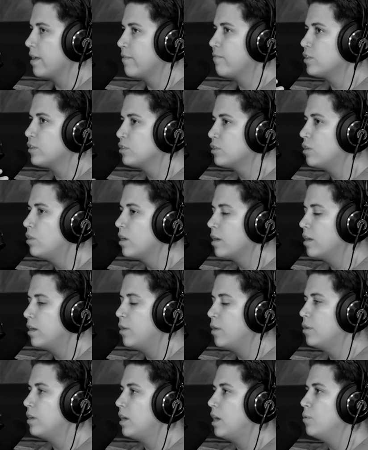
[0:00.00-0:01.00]
for so long
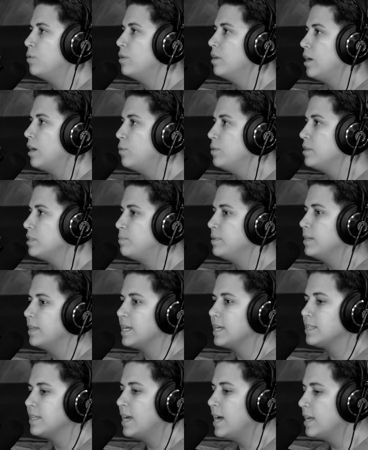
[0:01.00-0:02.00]
I would always be
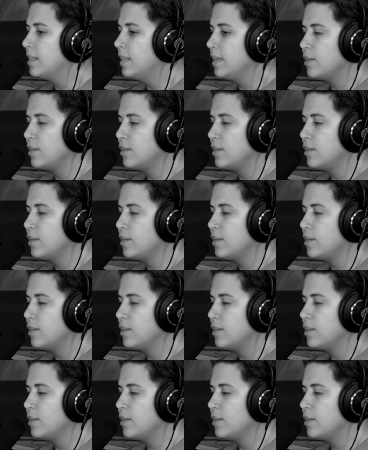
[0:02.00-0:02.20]
like, Dad,